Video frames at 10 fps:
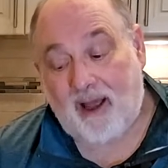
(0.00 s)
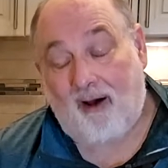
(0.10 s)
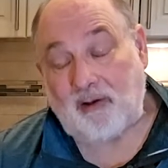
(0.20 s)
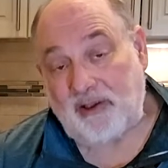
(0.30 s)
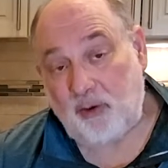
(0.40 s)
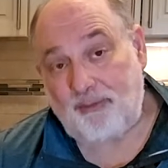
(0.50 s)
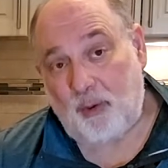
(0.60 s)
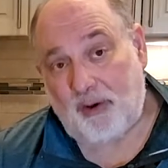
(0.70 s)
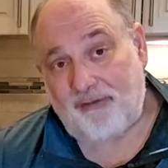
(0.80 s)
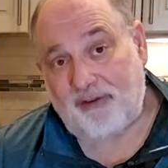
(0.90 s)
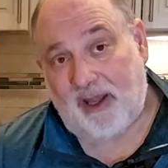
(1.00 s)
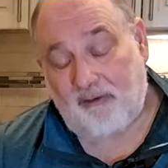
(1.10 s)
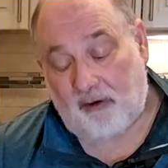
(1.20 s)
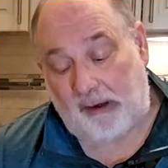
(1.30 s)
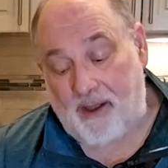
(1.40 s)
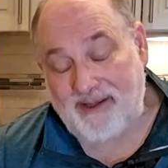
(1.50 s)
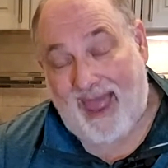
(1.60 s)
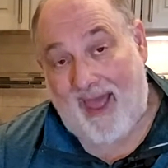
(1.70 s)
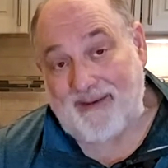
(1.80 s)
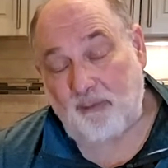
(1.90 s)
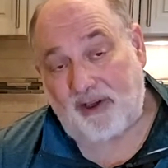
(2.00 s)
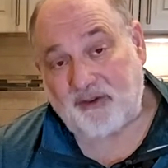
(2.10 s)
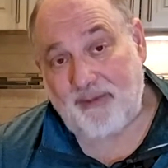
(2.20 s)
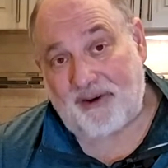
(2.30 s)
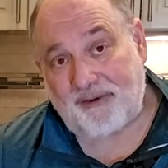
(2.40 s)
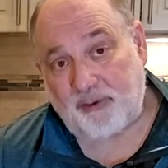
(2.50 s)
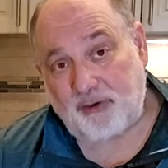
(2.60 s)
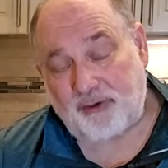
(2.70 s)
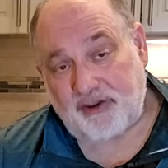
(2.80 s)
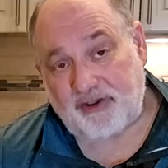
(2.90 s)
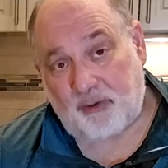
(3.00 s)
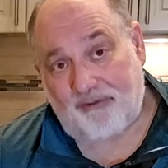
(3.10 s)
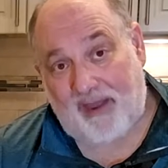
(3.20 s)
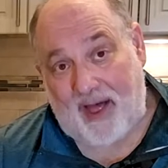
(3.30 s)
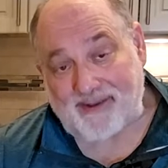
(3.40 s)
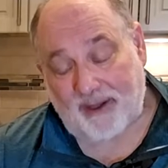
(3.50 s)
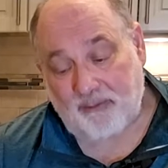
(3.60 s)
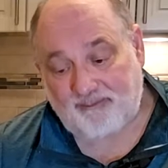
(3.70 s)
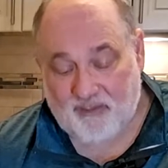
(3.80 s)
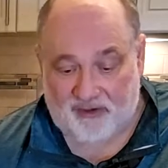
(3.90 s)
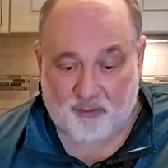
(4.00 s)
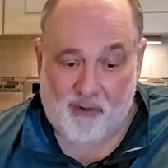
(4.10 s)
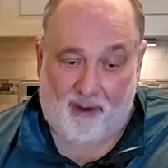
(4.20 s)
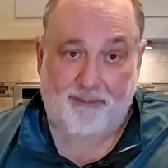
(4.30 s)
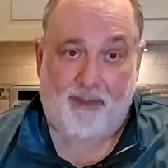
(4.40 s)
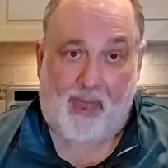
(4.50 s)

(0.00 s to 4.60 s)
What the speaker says: a little more flavor, and much better nutritional value as well.